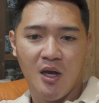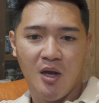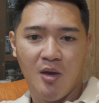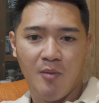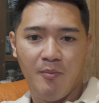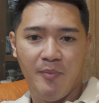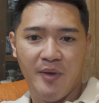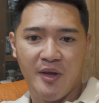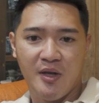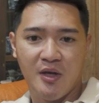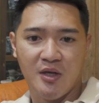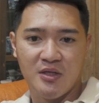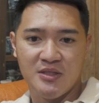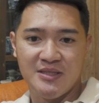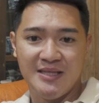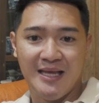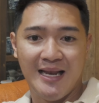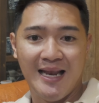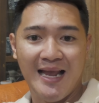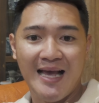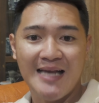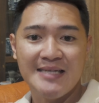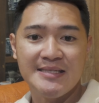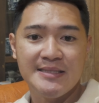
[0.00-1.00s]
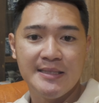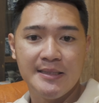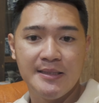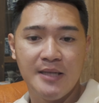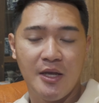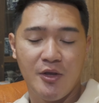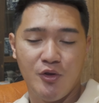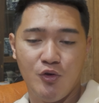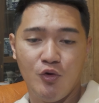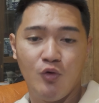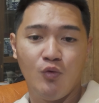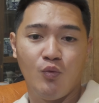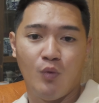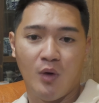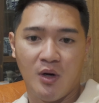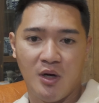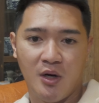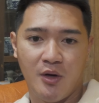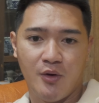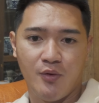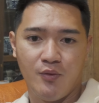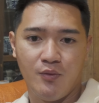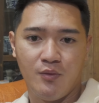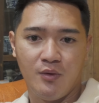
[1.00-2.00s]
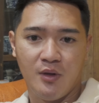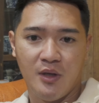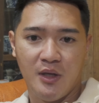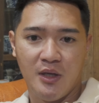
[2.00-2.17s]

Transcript: Because the last thing that you'd want to do